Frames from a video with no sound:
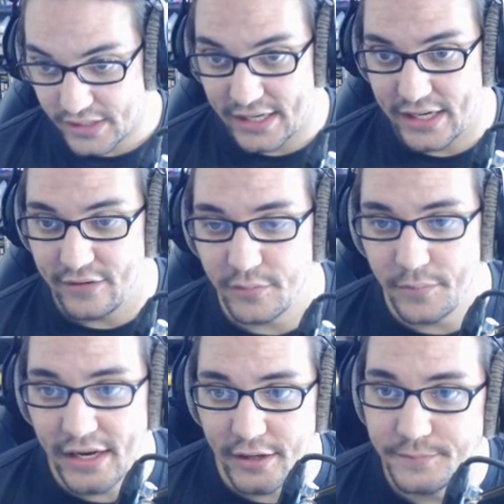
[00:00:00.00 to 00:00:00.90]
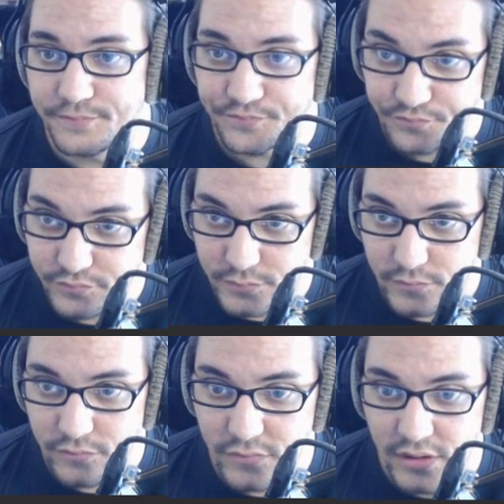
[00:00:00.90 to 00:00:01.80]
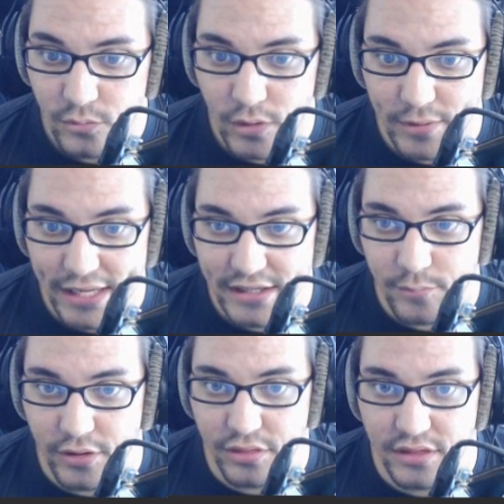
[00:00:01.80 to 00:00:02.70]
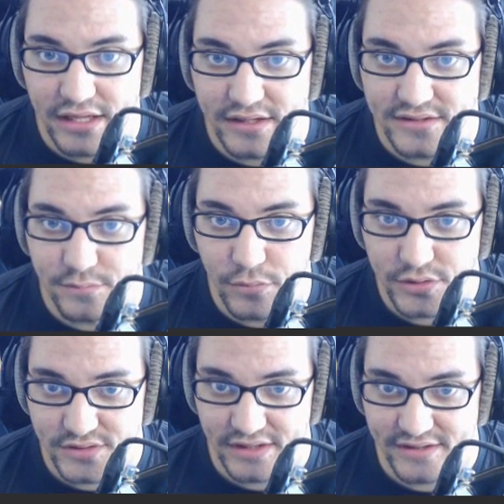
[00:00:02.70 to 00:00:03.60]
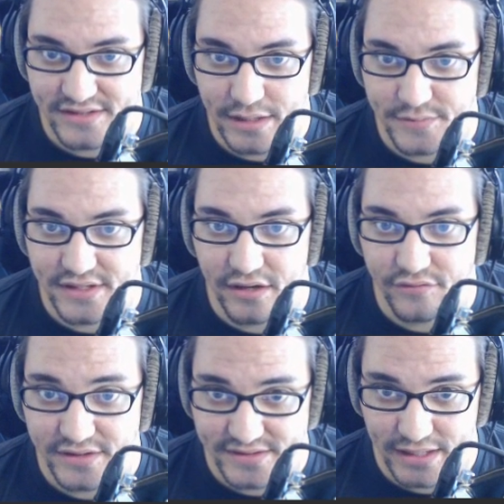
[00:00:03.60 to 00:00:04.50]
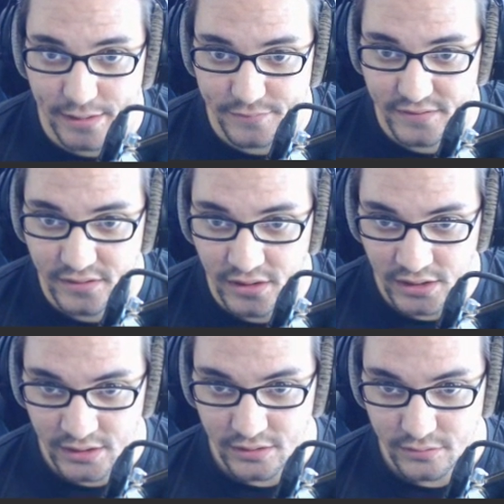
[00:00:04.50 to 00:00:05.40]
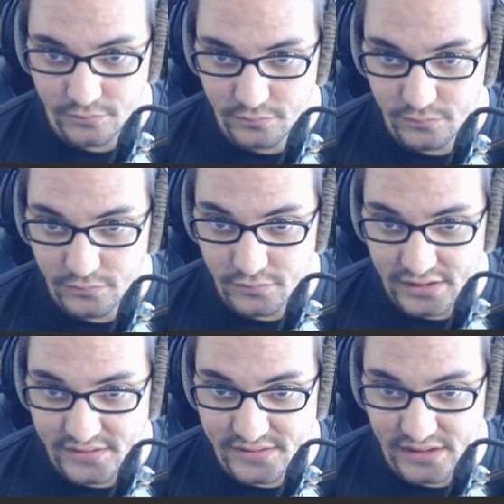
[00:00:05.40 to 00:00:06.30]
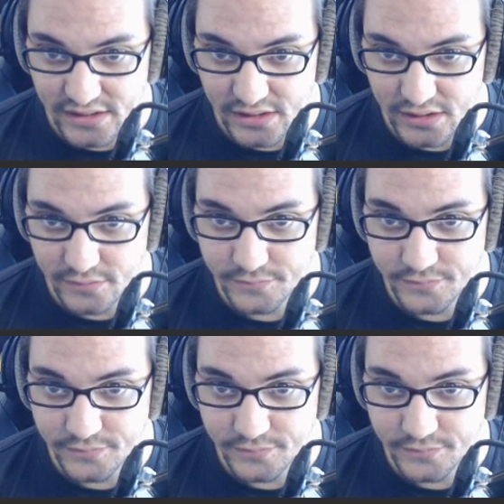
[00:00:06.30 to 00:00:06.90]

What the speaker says: And from there, what we end up with is mostly the same stuff, except, let's see here.